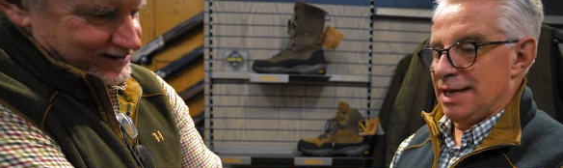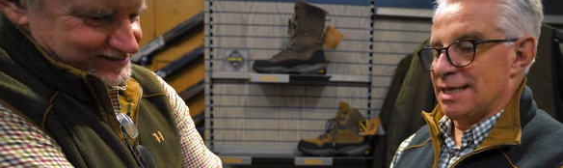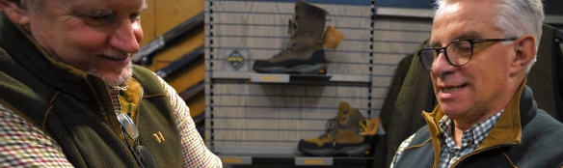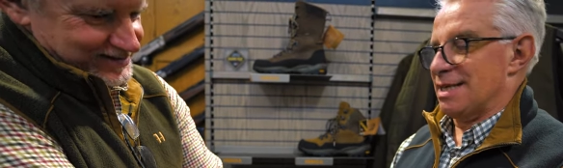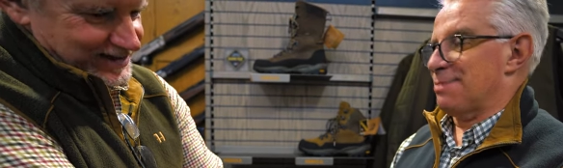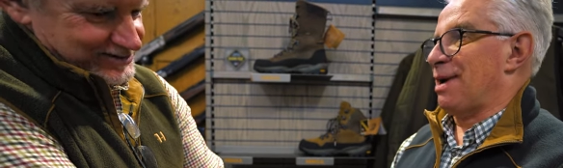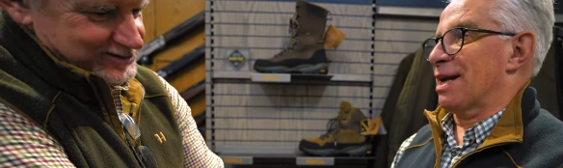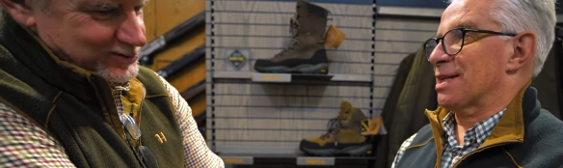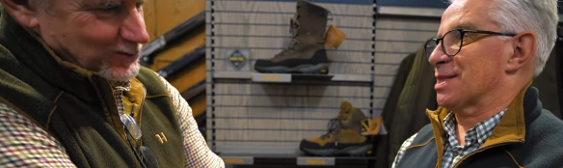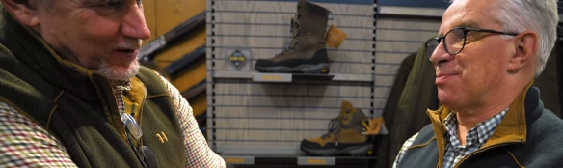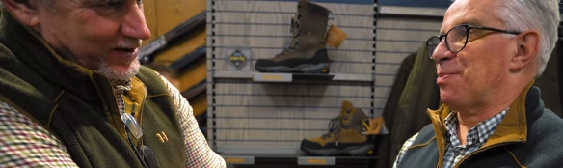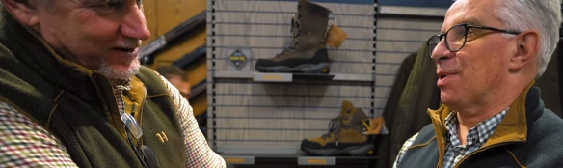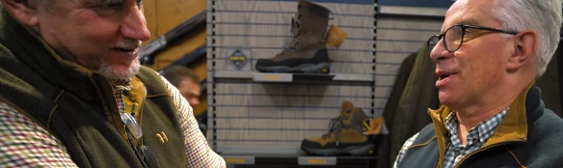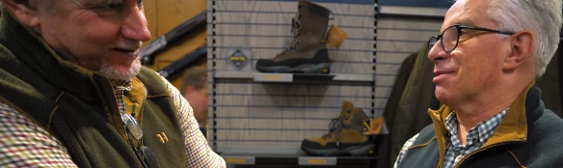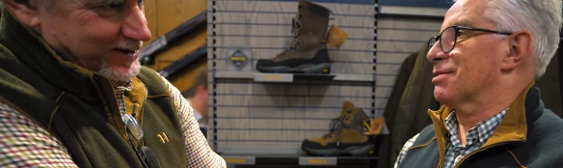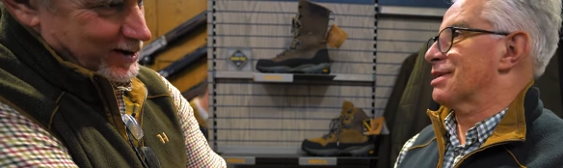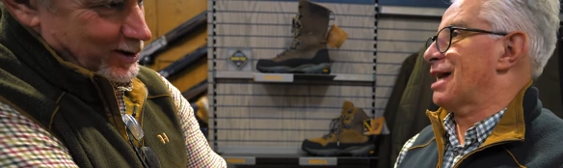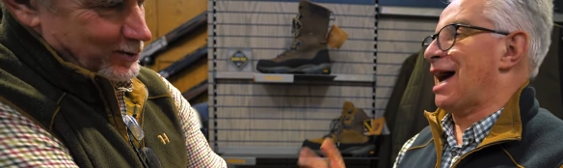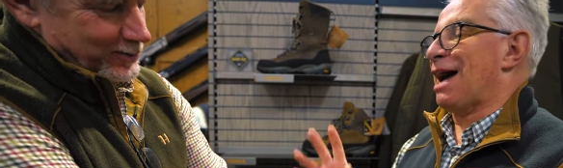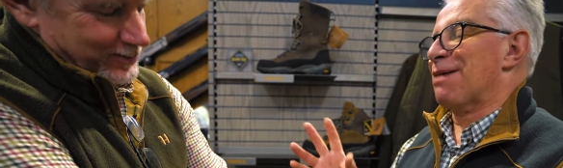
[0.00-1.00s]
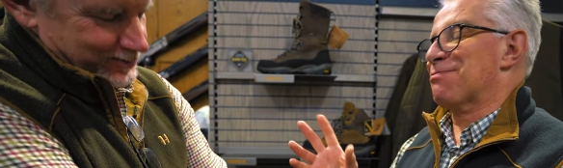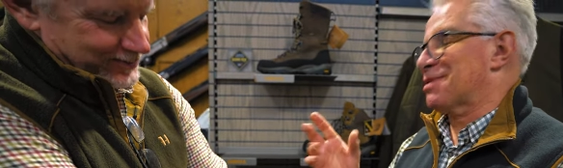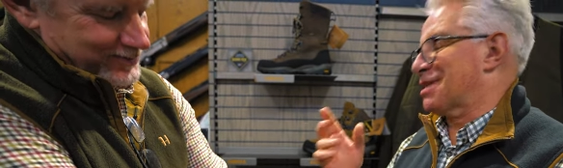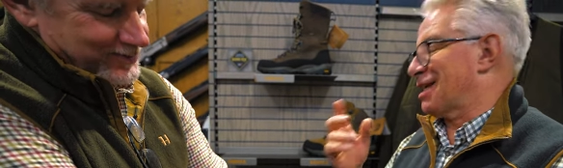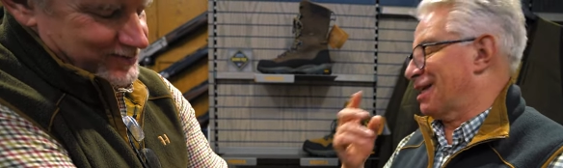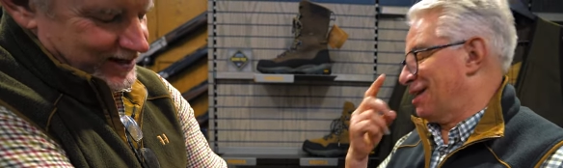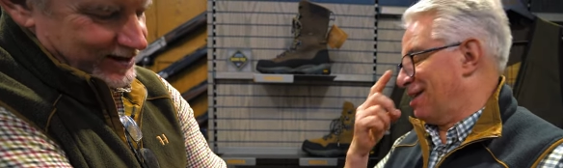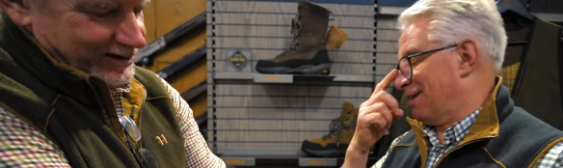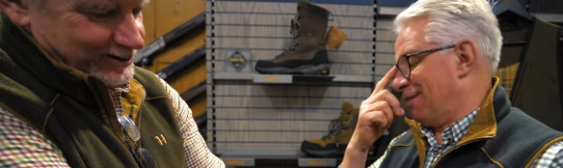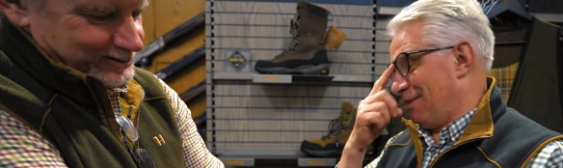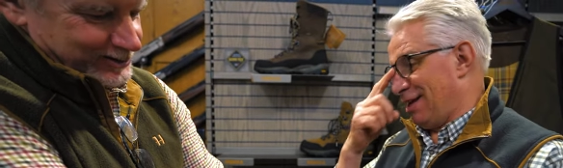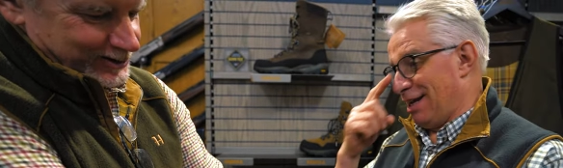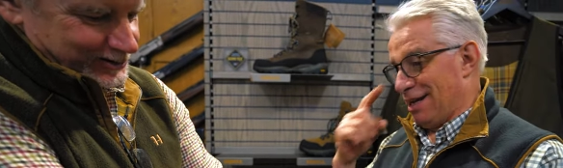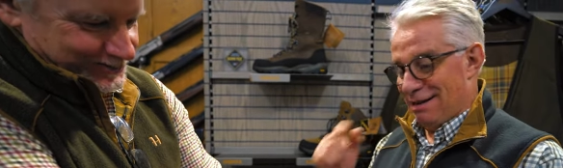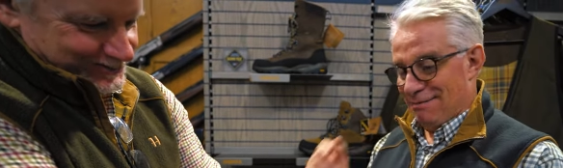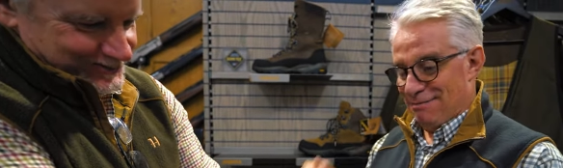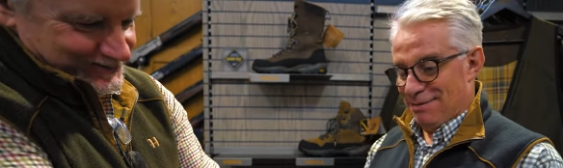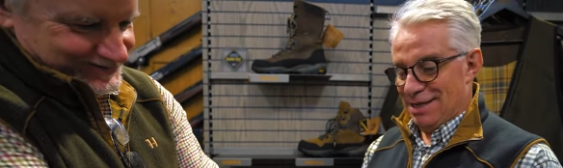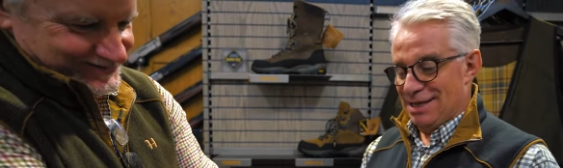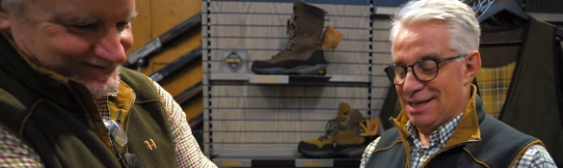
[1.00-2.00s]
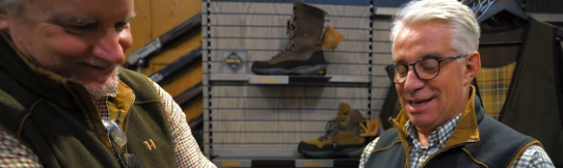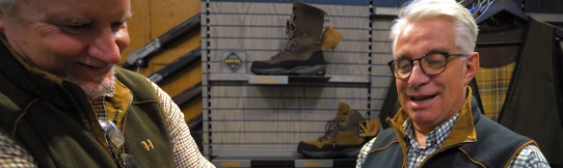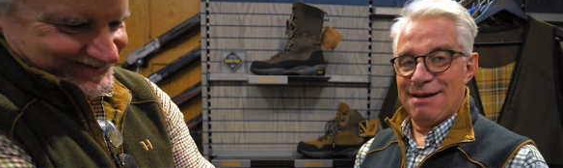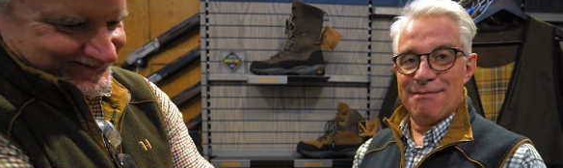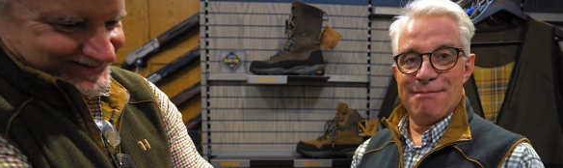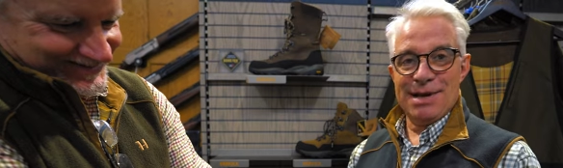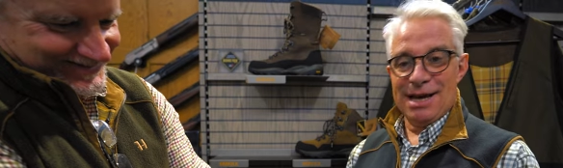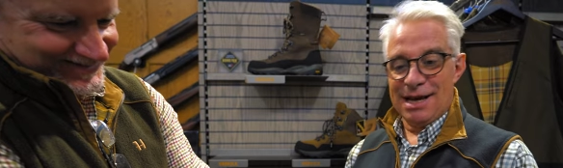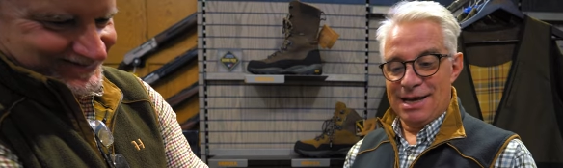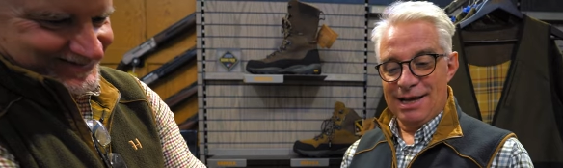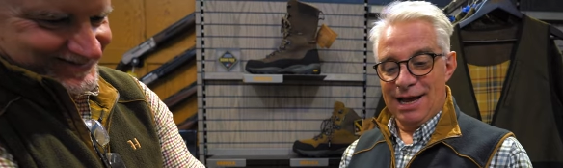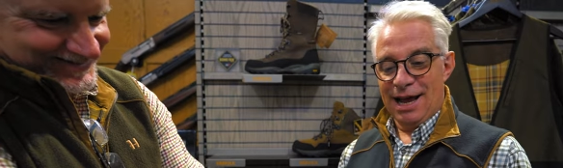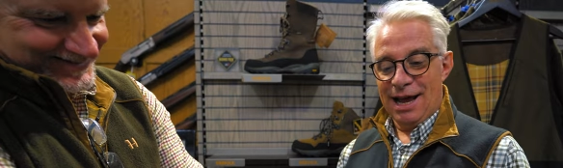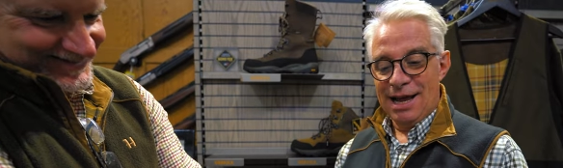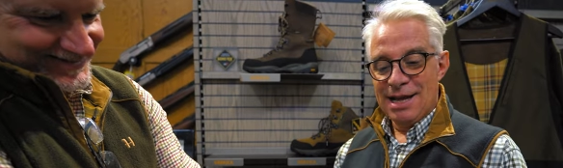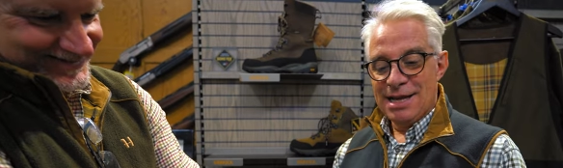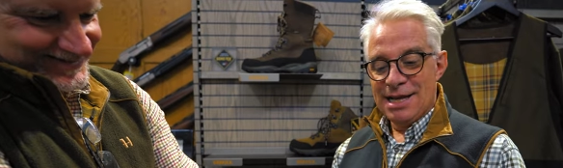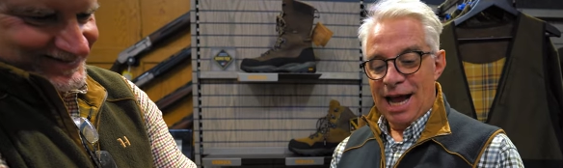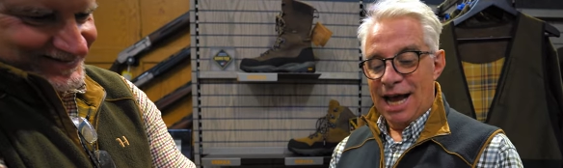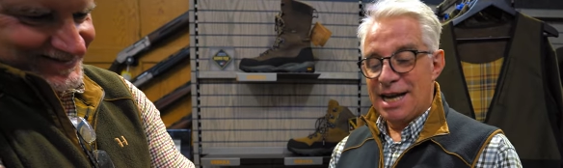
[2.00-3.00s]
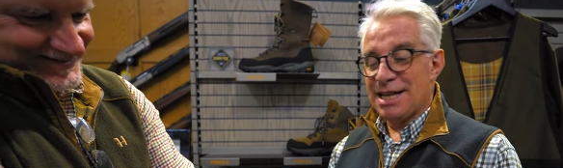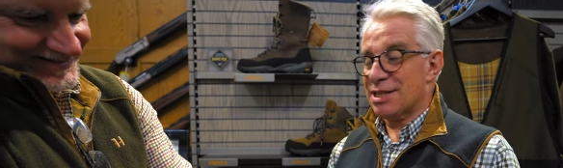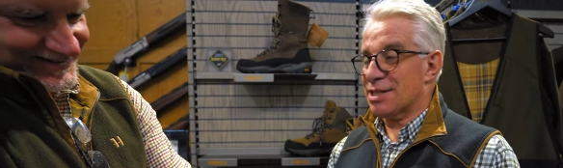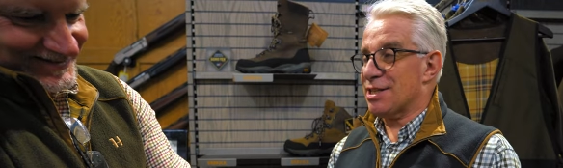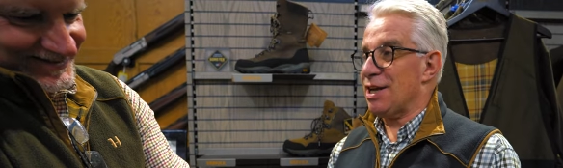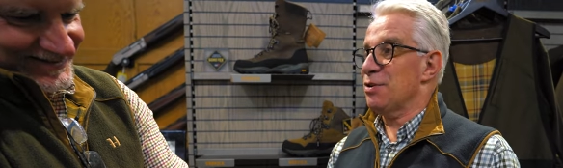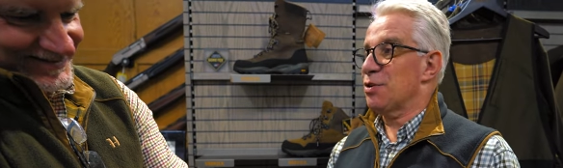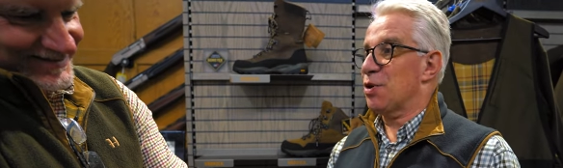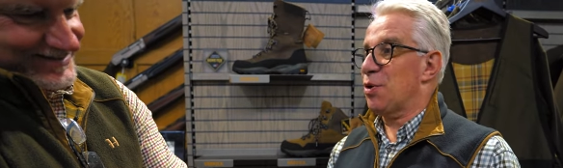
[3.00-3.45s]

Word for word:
Speaker 1: a lazy that's man's the way boot. To go. Absolutely, yeah. Uh, and it's so